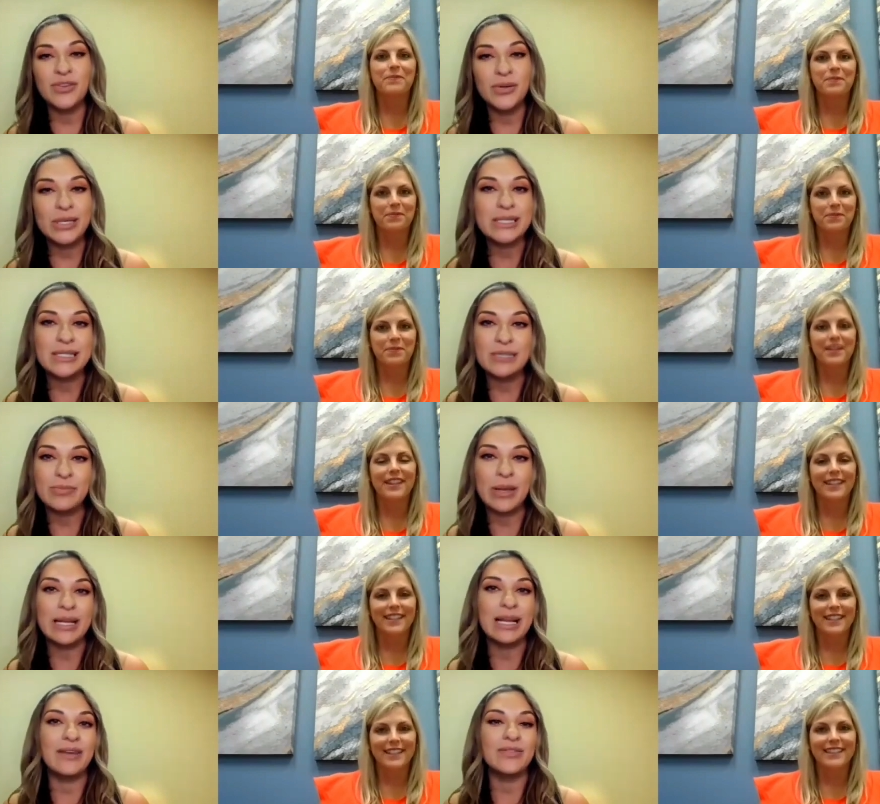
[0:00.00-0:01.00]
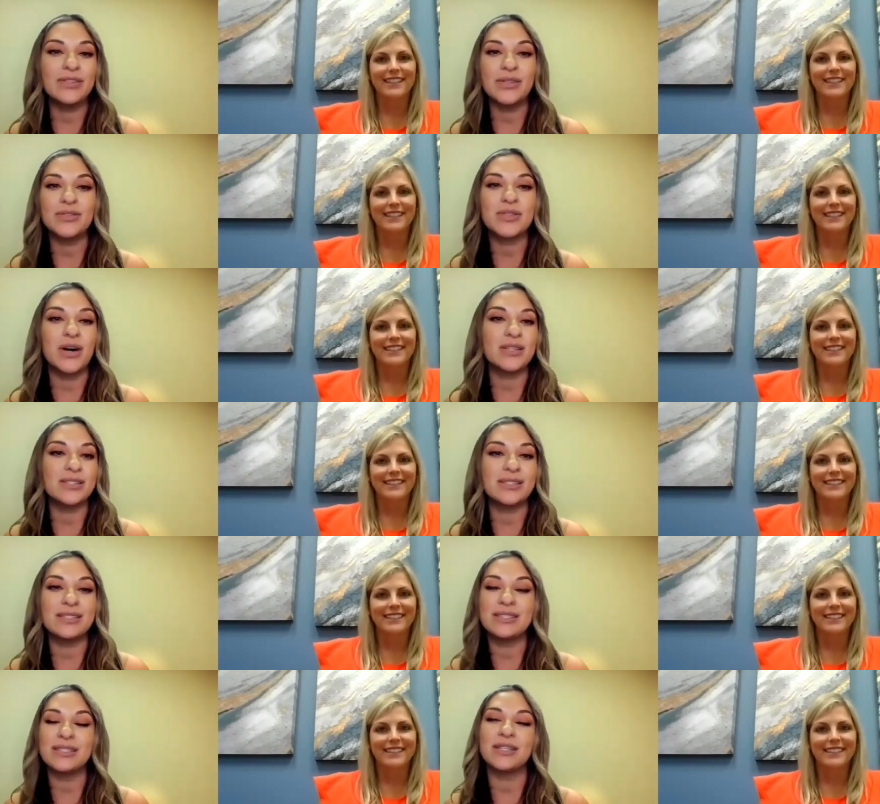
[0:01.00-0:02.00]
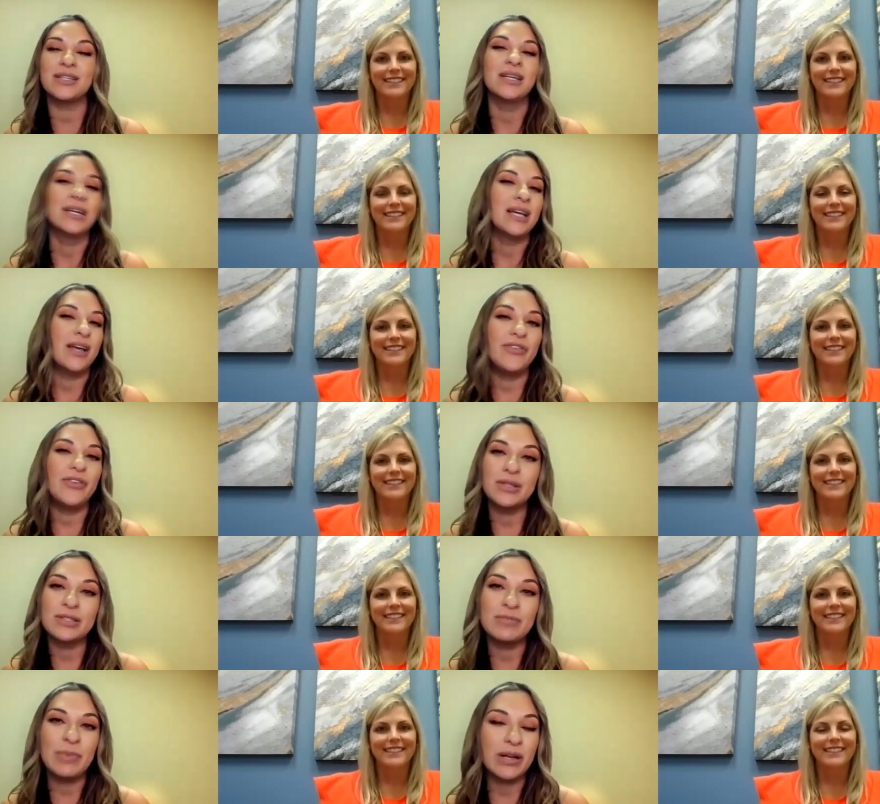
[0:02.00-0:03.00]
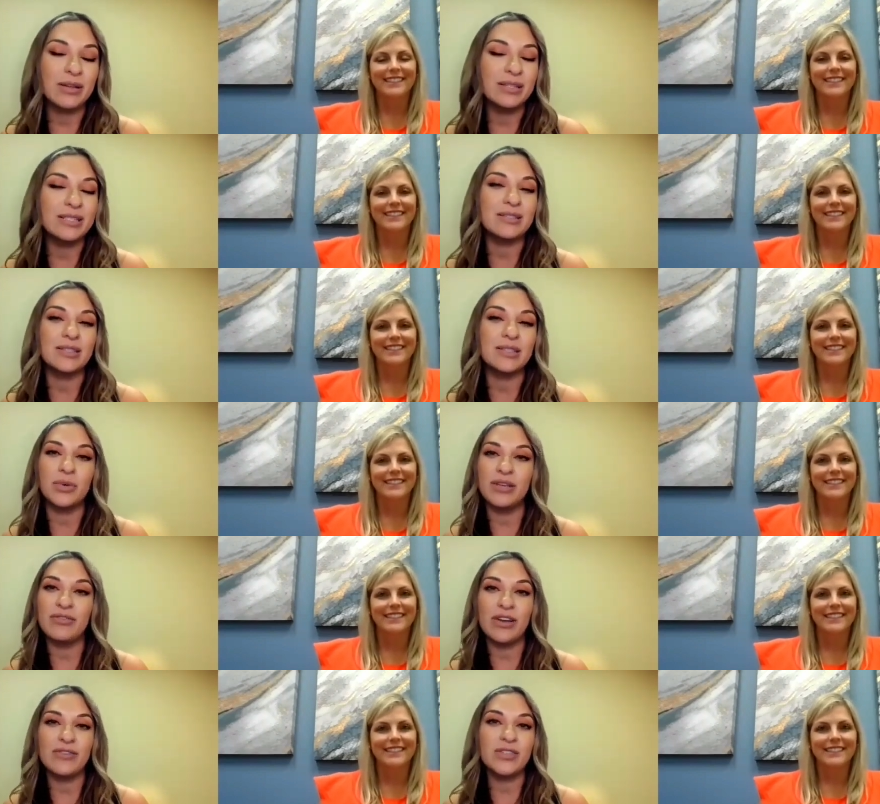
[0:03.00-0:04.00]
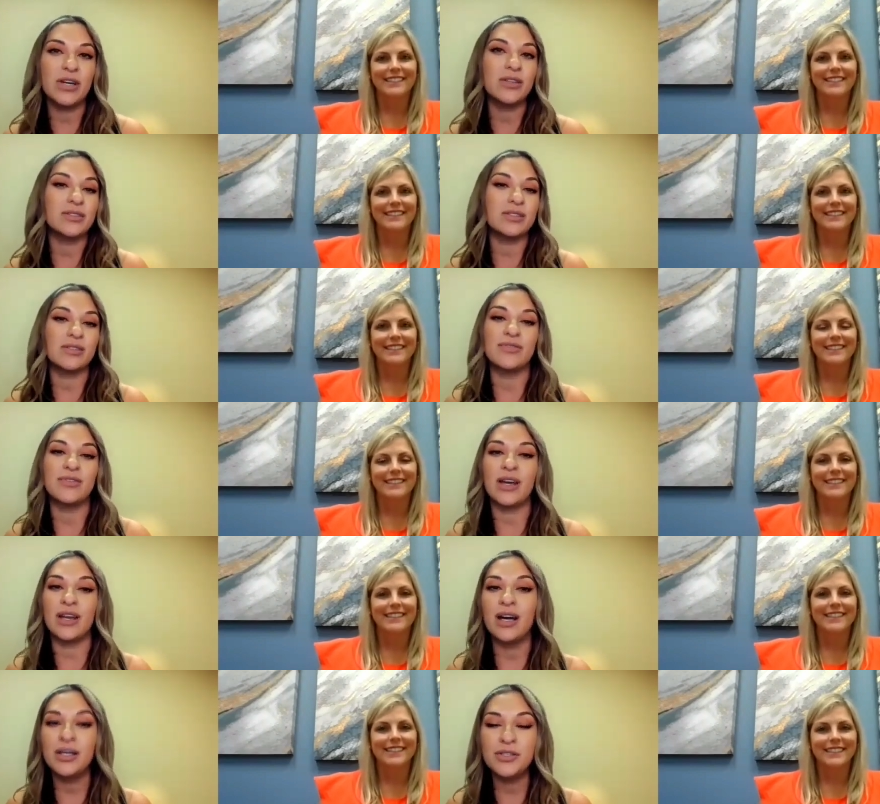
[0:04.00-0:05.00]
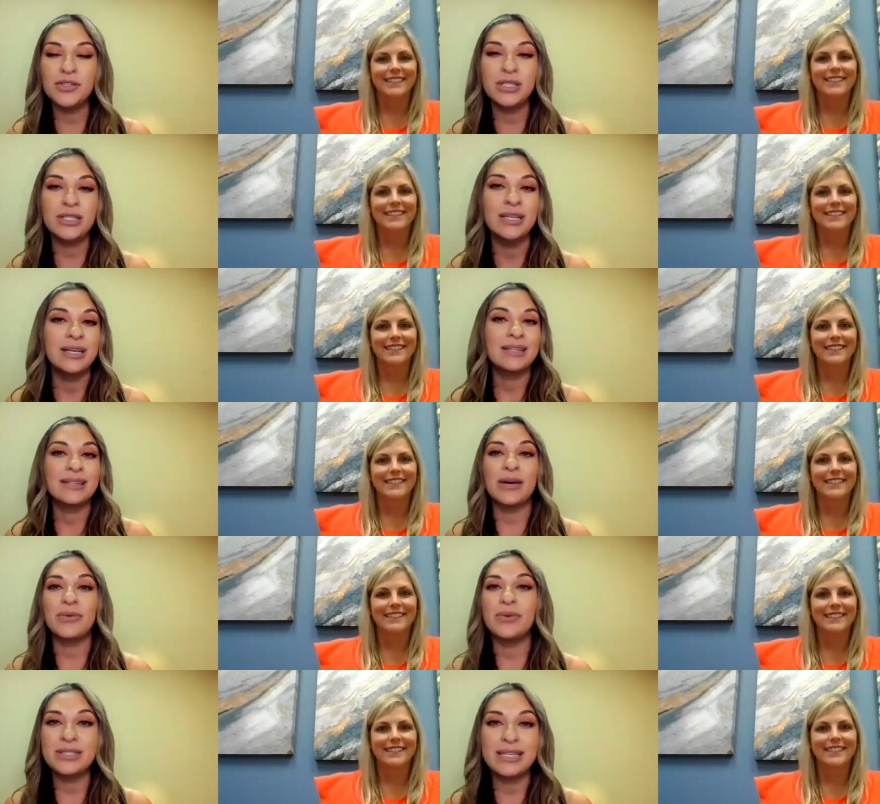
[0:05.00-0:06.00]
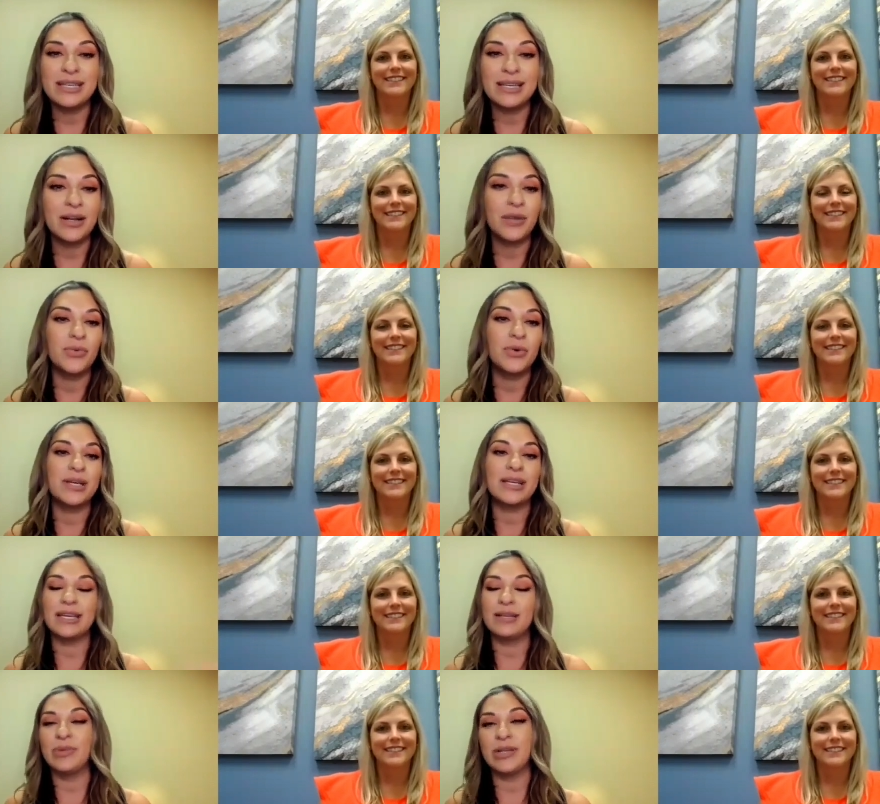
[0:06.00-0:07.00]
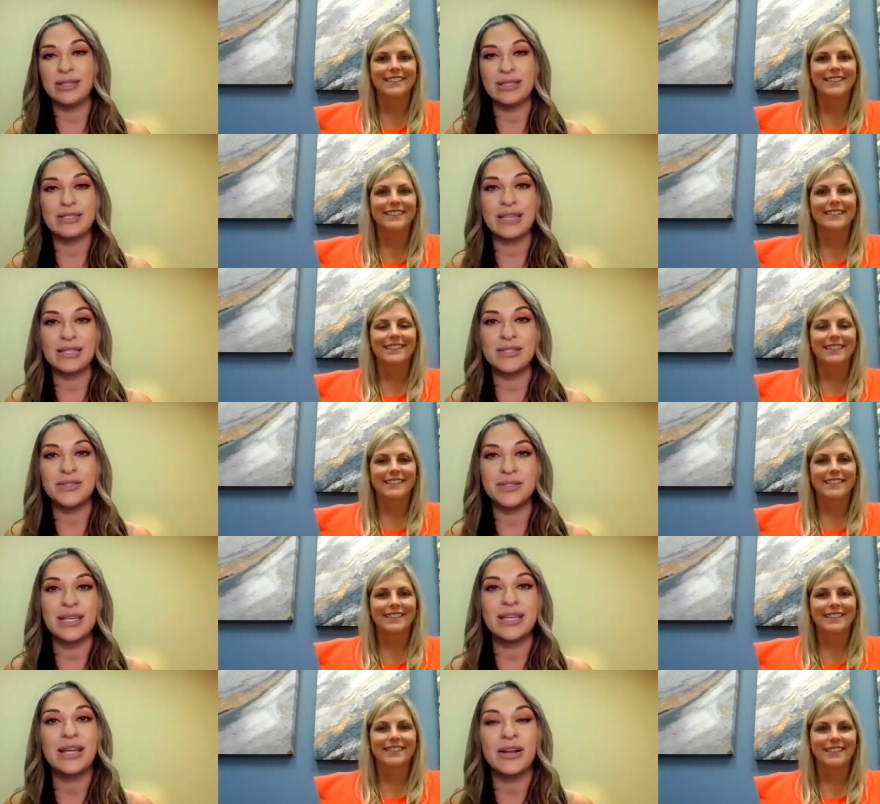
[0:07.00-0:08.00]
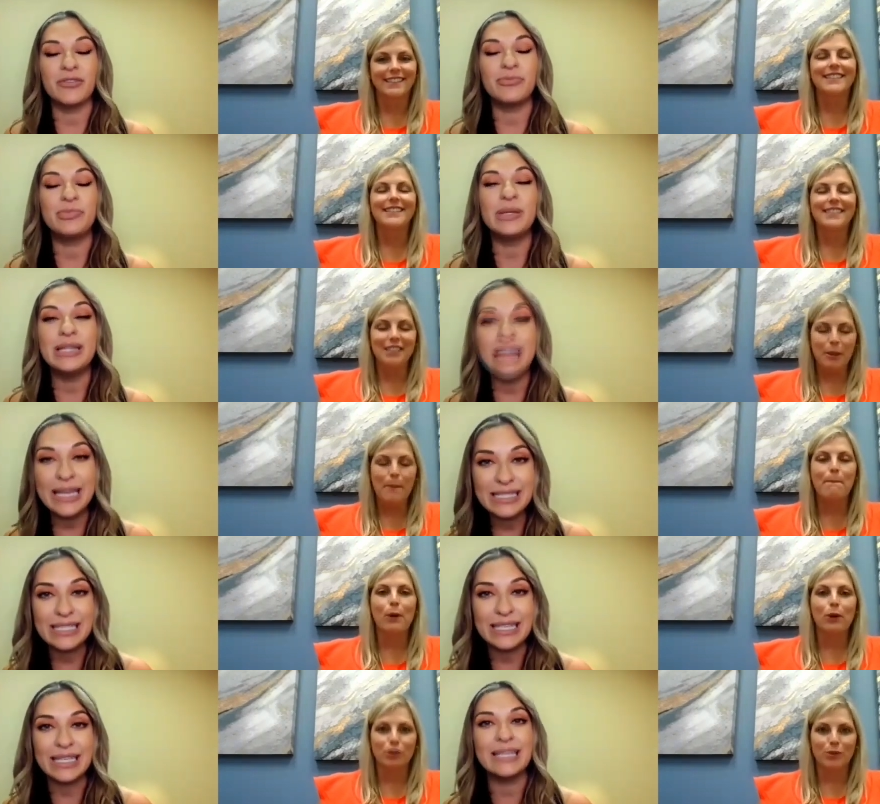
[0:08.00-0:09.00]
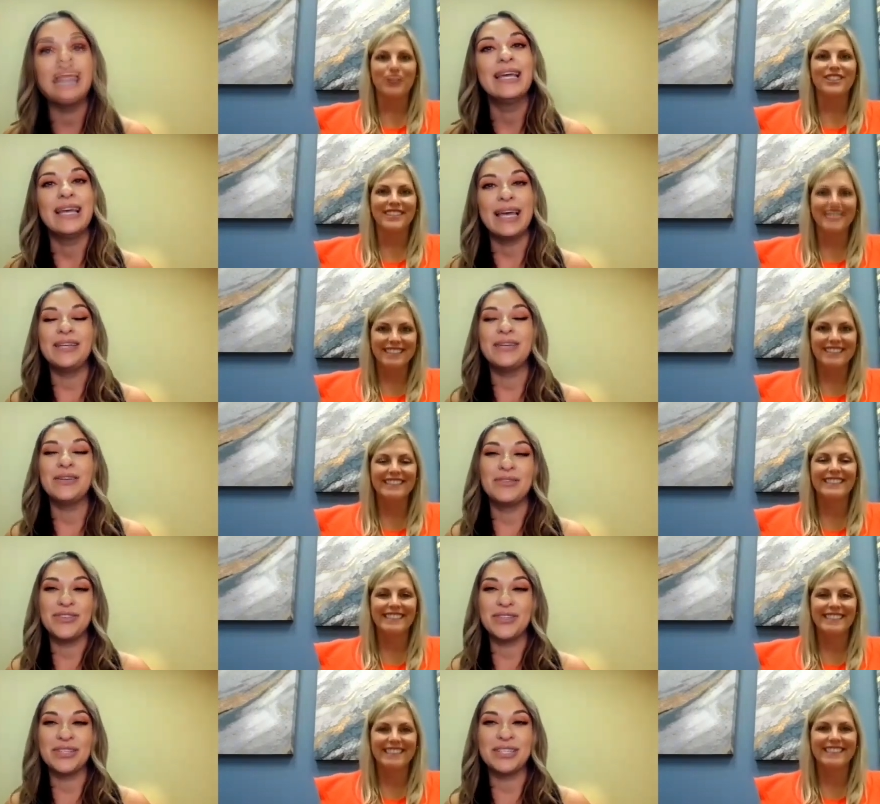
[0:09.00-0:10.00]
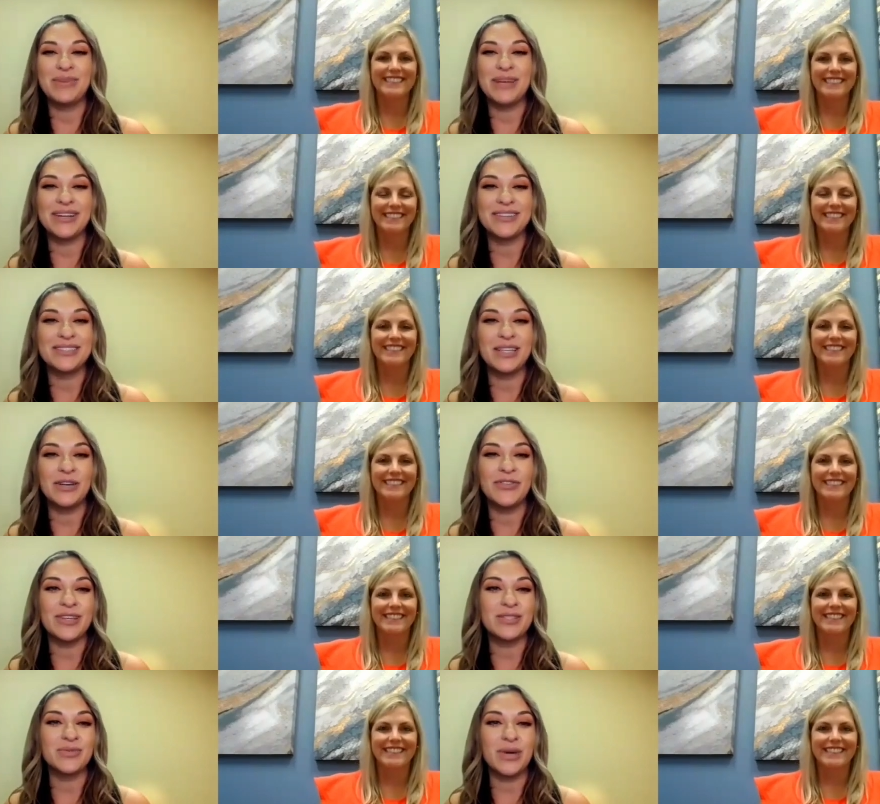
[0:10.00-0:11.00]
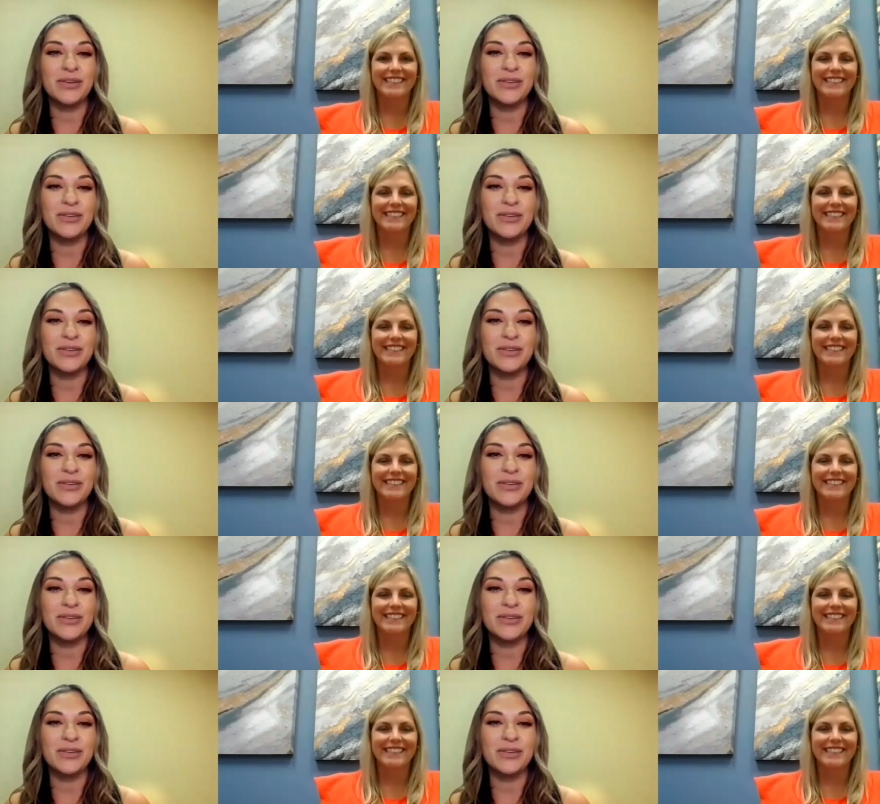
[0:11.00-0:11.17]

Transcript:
Speaker 1: anticipate having those costs this year, if you can spare at least the $25, if not 100 that would have taken care of one kid, but in this case, you'll take care of plenty and you can feel good about yourself as well.